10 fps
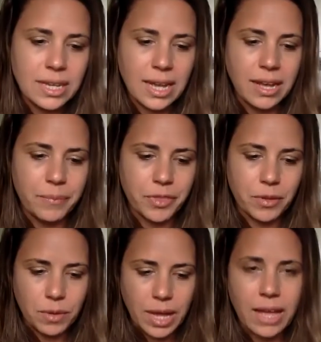um,
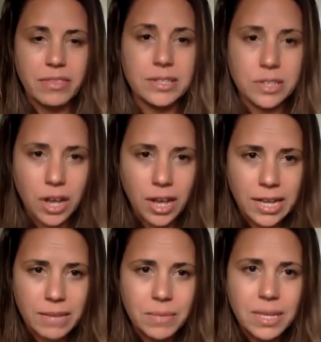at the
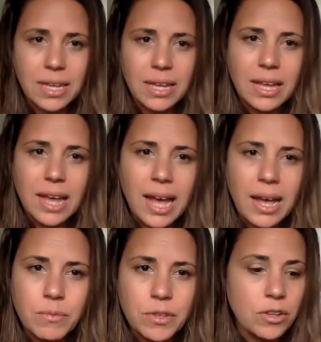time
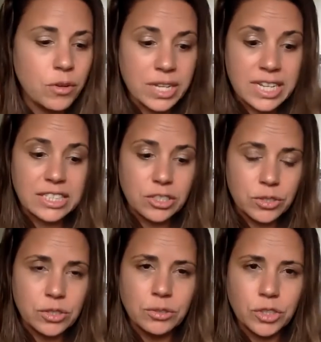um, you know, and it
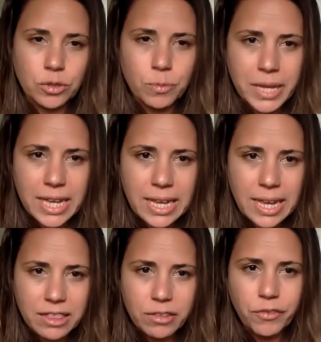still should be at the